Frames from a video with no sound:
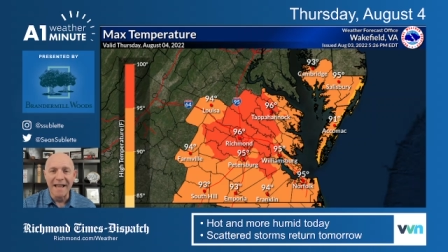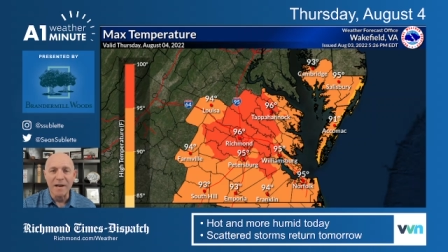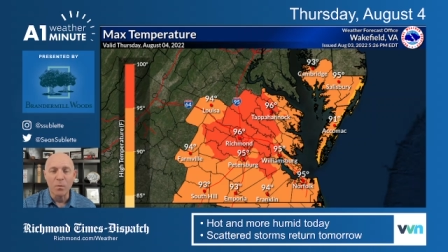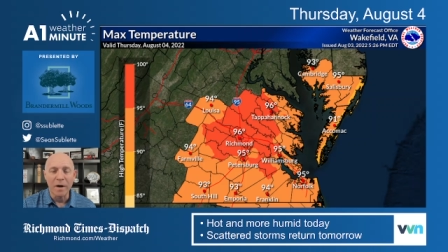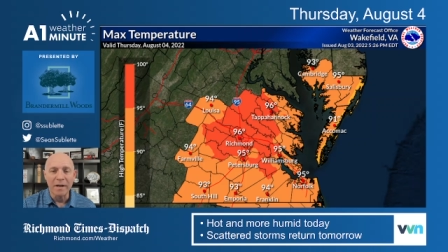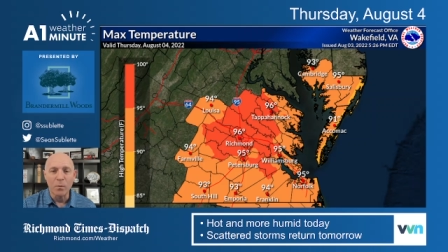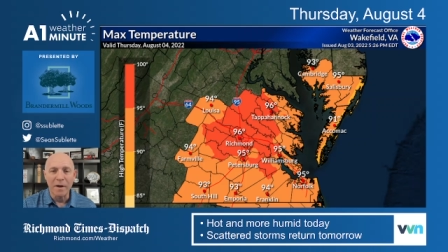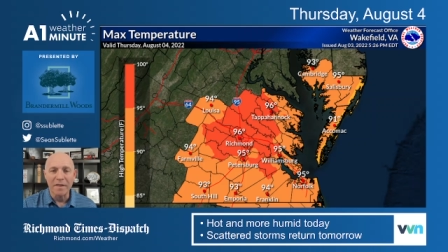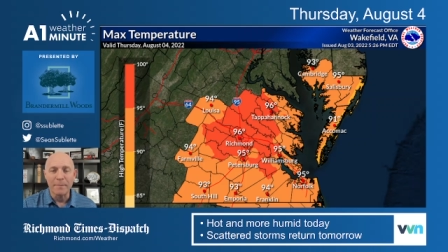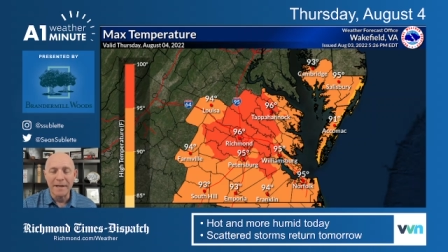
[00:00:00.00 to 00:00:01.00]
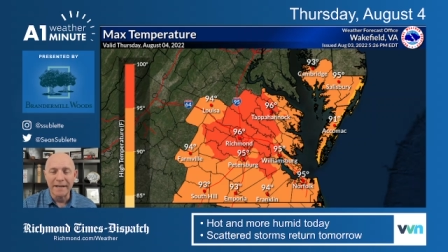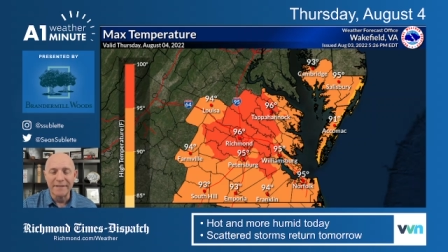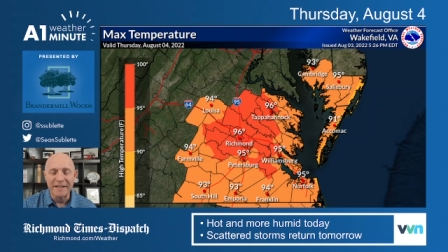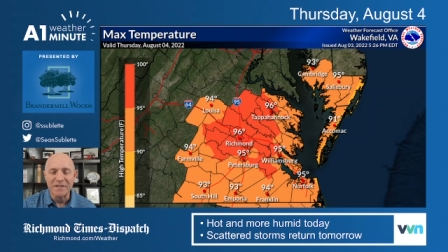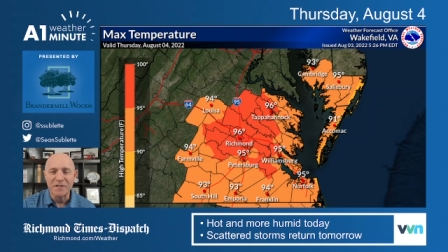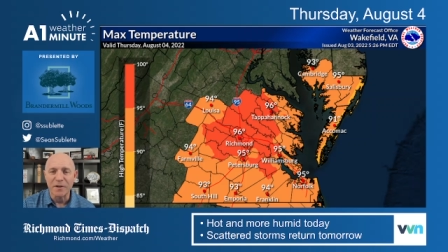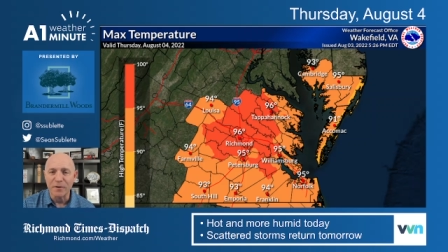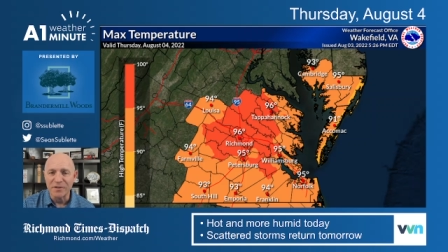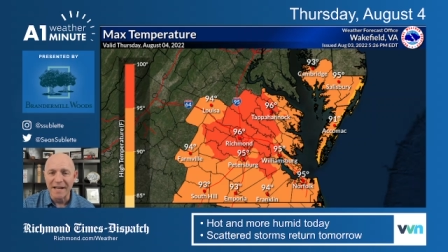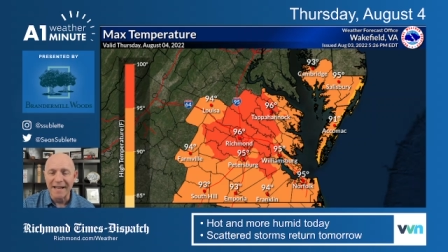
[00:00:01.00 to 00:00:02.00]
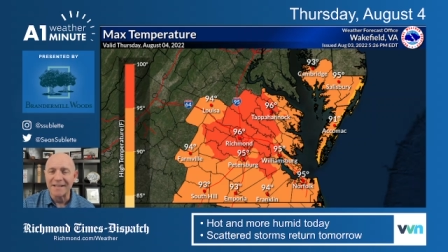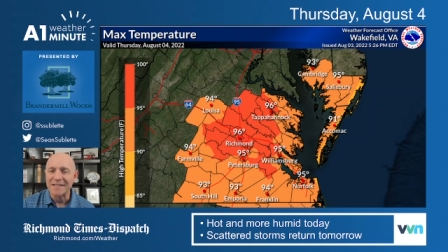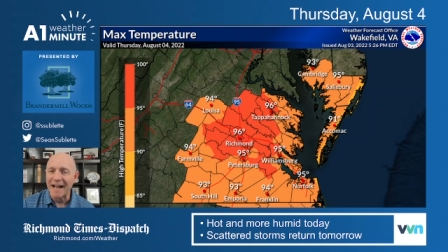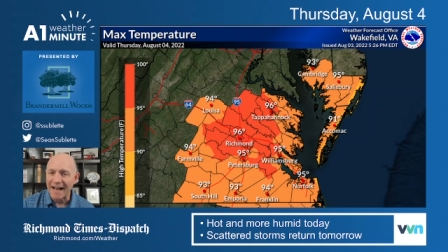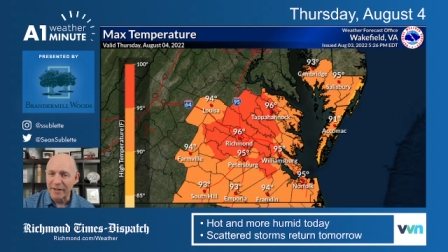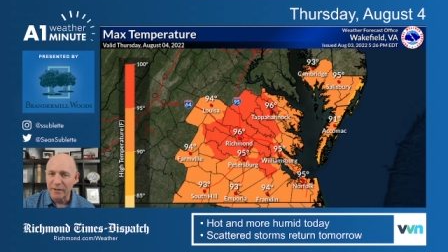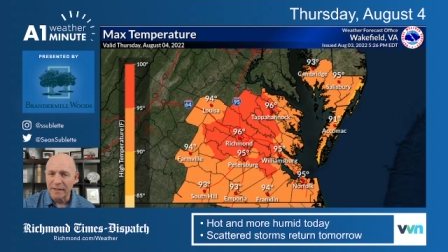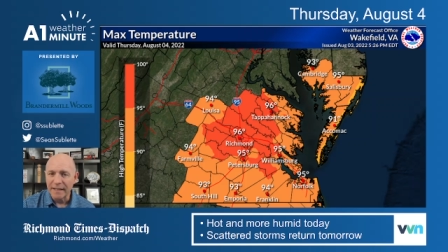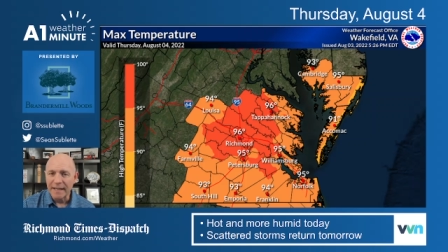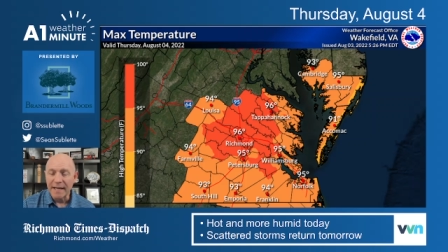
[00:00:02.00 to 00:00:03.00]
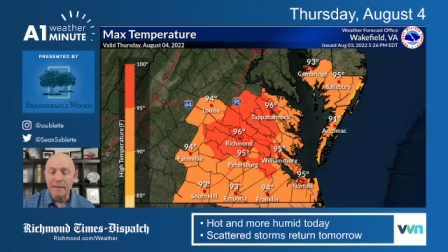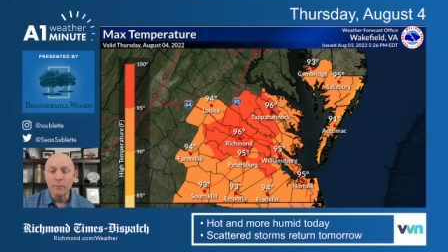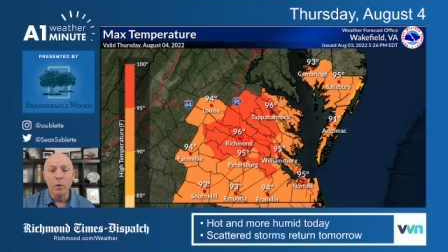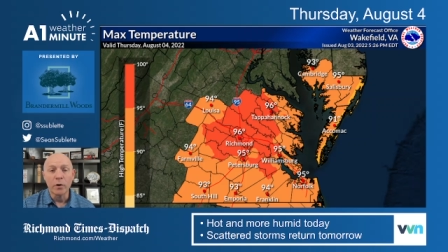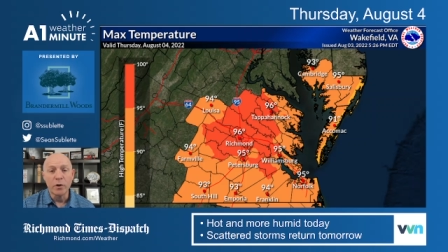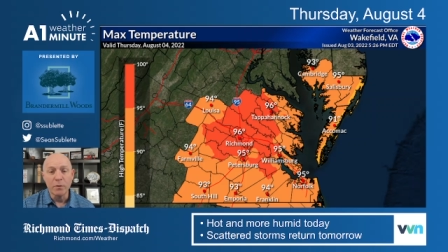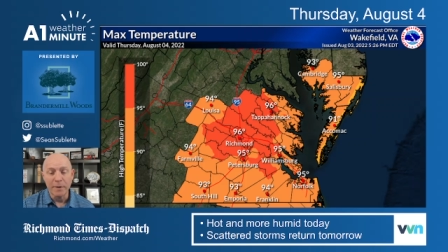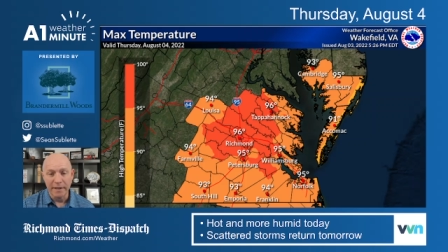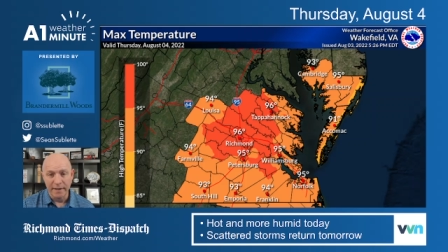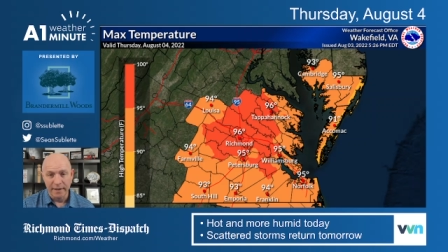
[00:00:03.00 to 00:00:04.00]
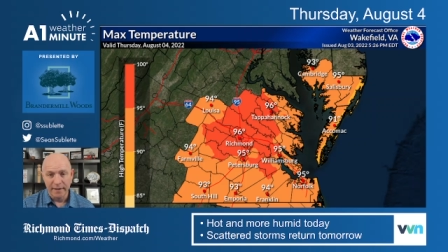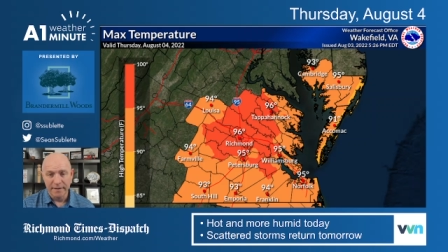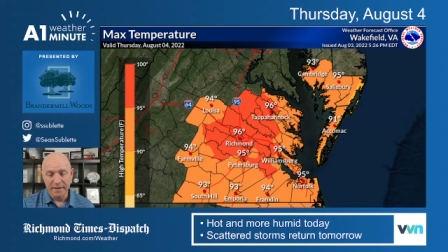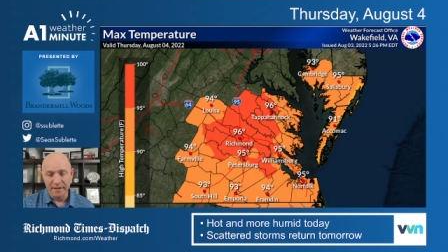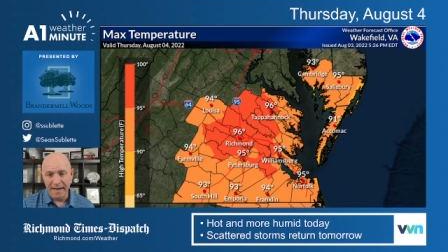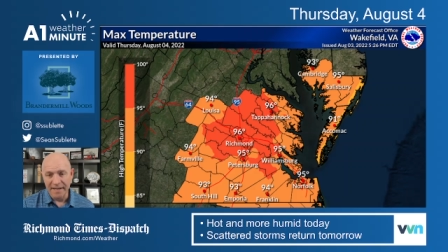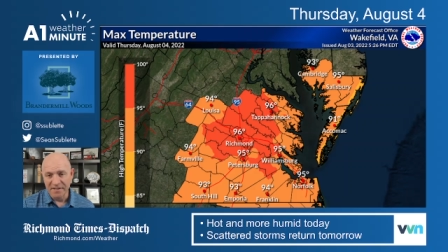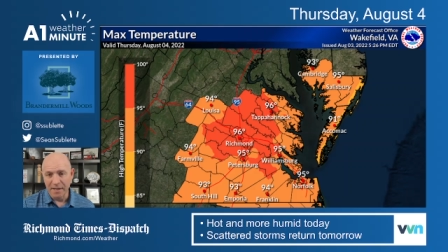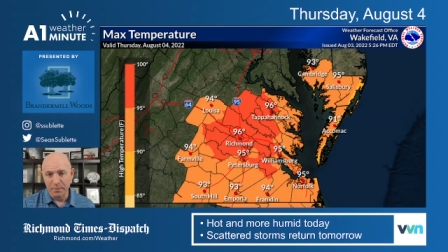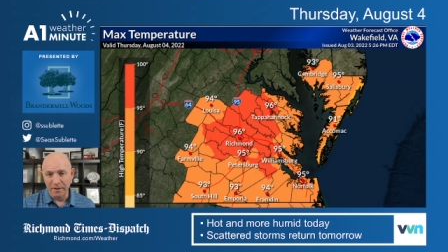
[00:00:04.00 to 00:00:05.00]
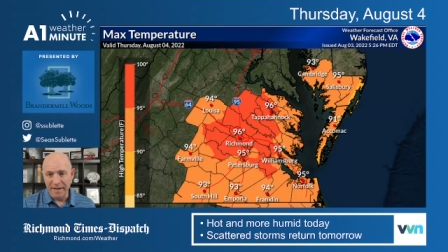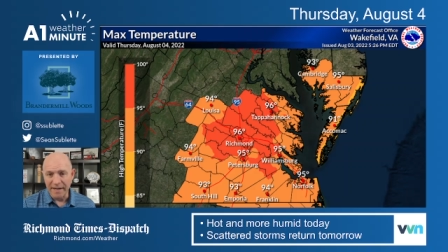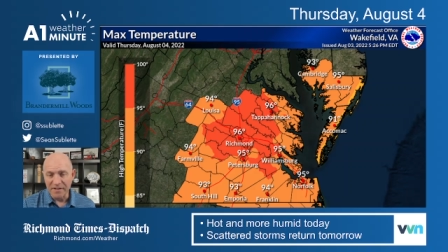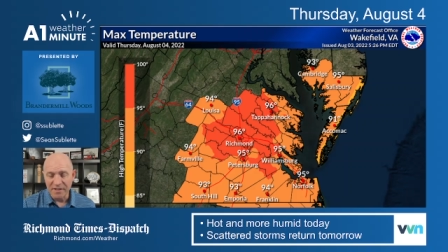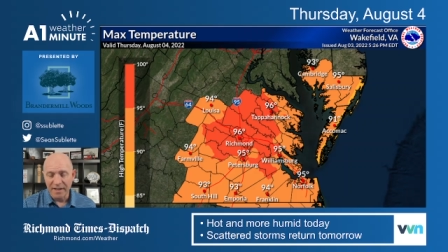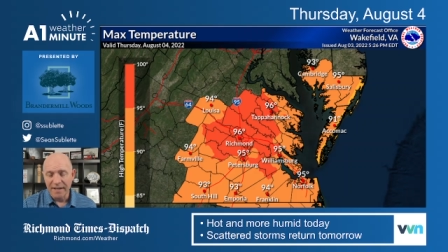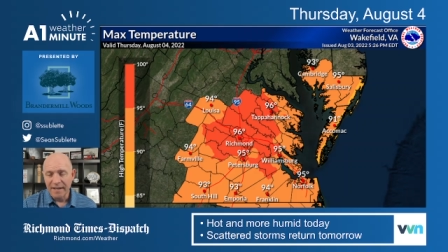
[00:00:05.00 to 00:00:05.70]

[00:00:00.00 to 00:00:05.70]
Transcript: A1 Weather Minute. This Thursday, it is hotter and more humid than the last couple of days.